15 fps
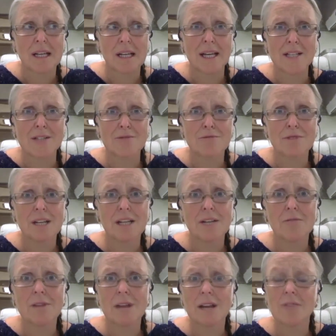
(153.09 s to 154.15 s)
is really
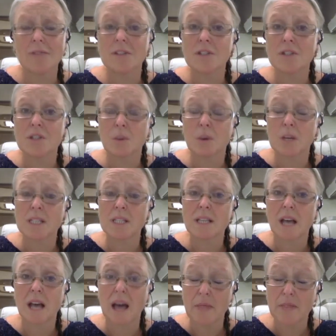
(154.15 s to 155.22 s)
relevant to us
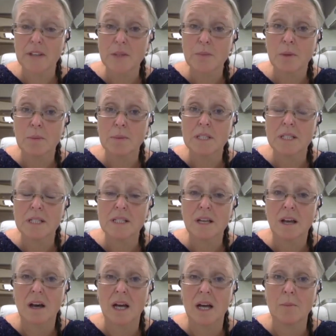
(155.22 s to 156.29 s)
at this moment in
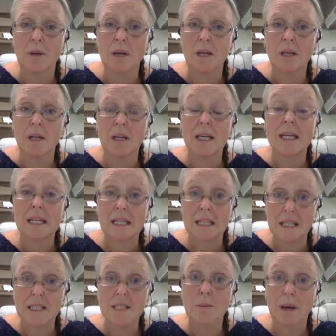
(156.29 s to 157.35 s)
time. It
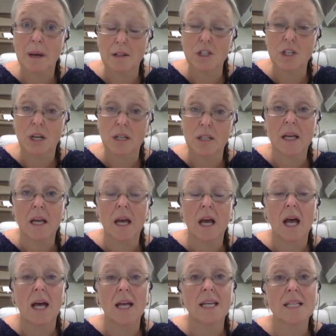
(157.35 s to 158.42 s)
is about change,
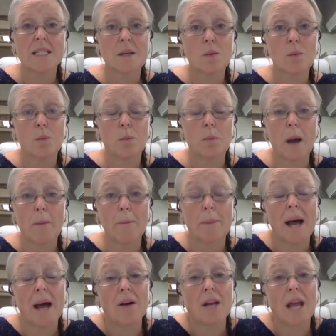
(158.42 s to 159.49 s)
and it's
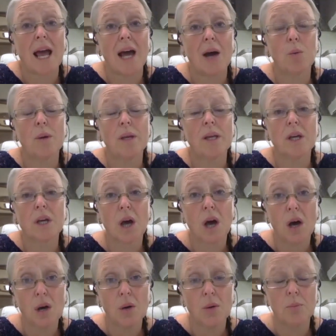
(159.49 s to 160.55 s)
about how we
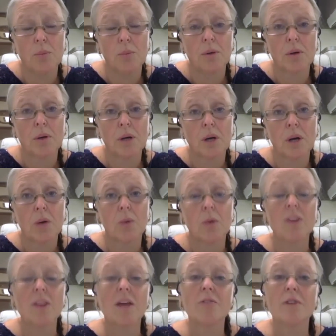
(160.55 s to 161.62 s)
cope
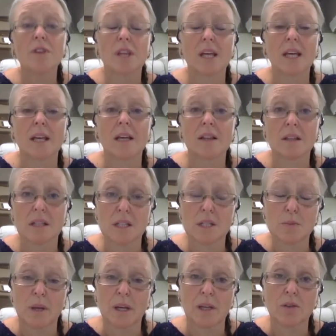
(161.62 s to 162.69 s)
with everything that
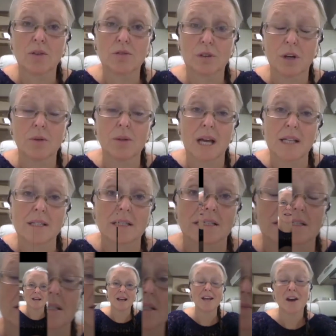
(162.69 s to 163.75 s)
is being thrown at
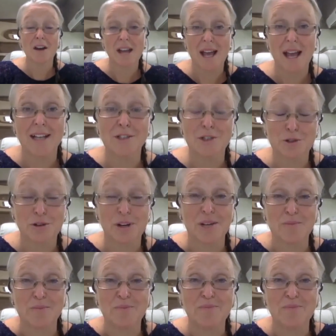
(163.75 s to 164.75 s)
us. And I had a dream.